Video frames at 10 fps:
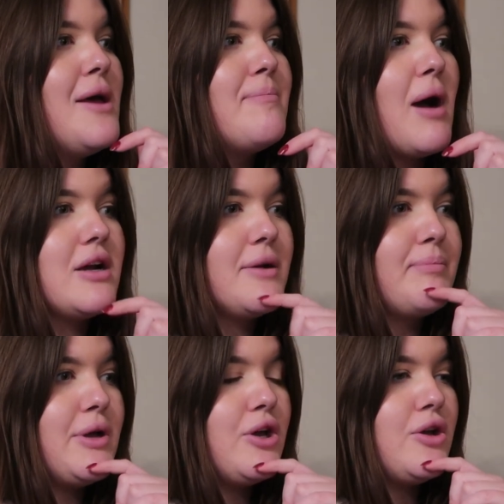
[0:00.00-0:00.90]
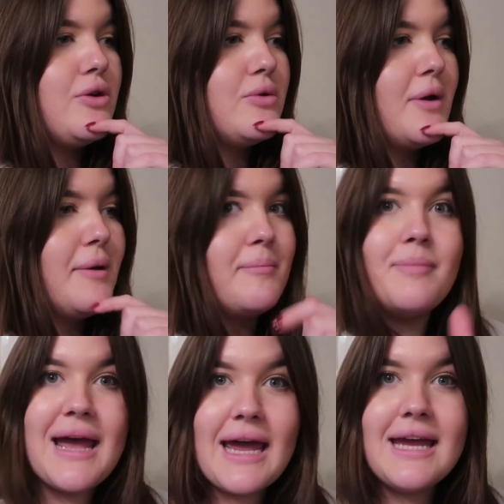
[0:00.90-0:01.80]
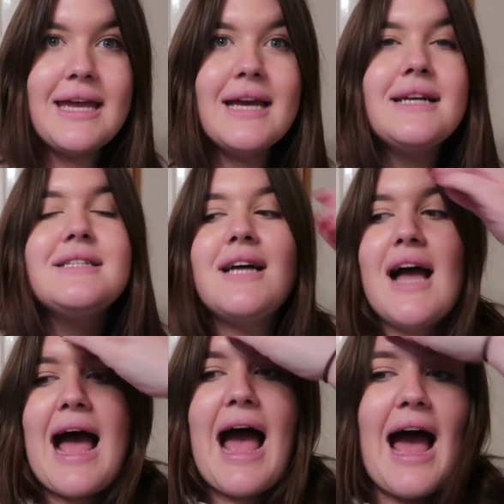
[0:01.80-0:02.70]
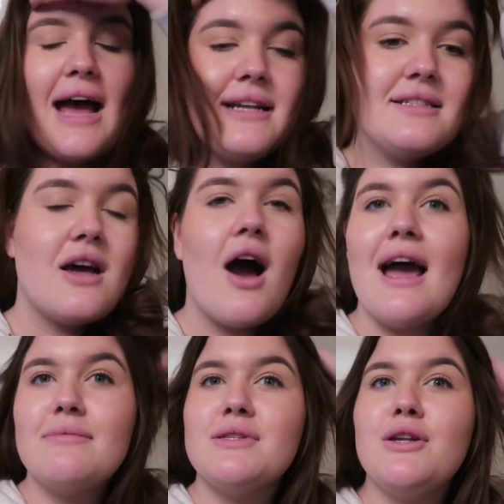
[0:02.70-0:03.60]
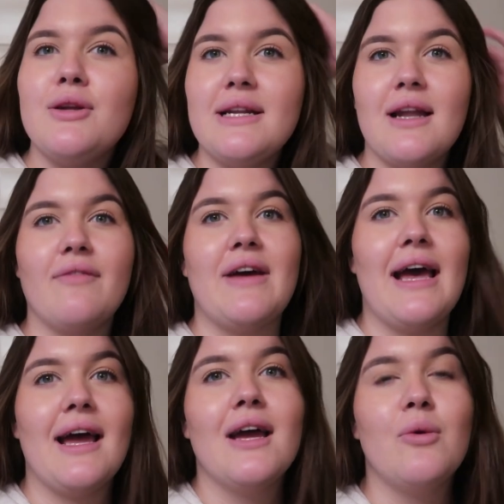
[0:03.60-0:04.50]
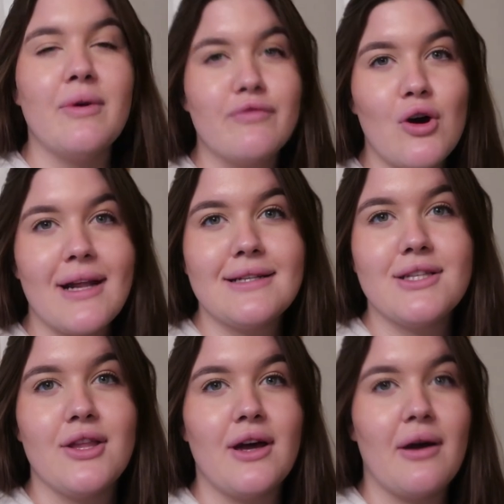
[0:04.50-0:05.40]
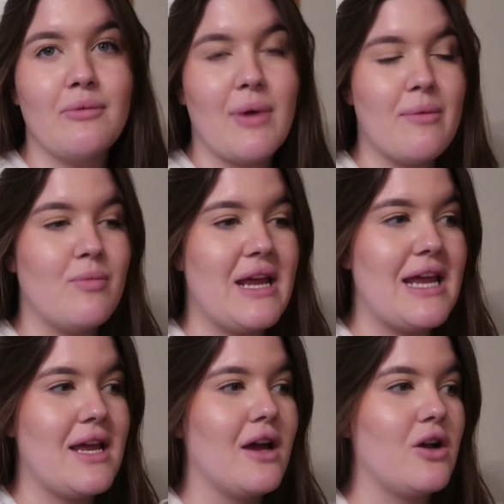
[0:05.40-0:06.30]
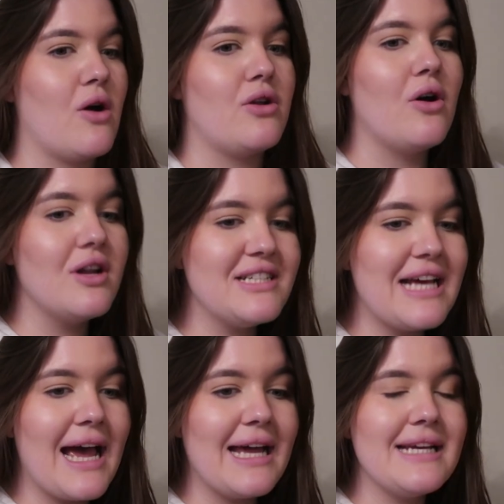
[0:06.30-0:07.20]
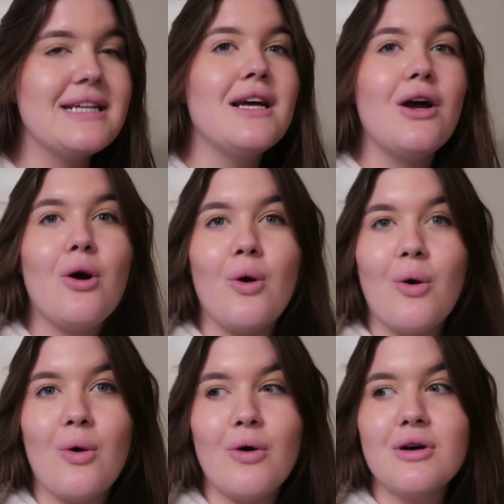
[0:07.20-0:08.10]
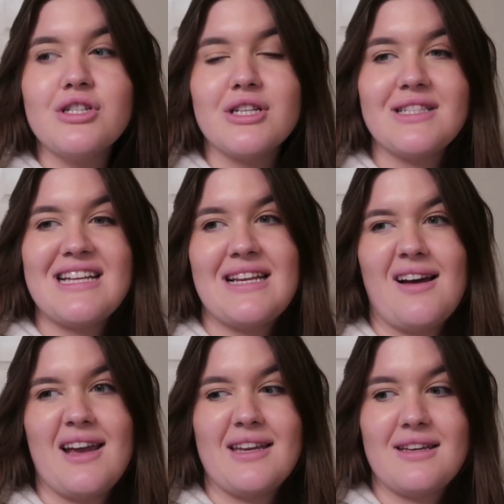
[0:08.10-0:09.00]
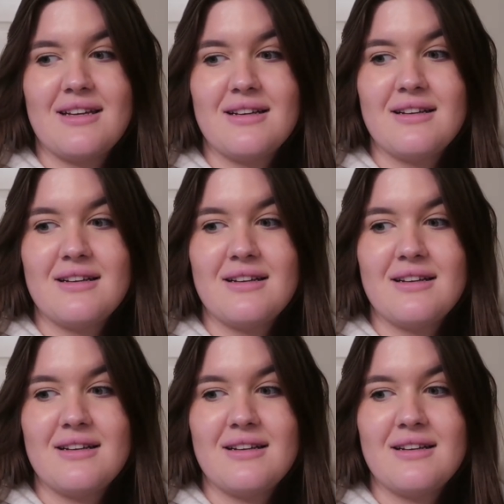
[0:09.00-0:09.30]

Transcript: Bugaboo B, and I absolutely love it. We've got it so that when we go on holiday or just need like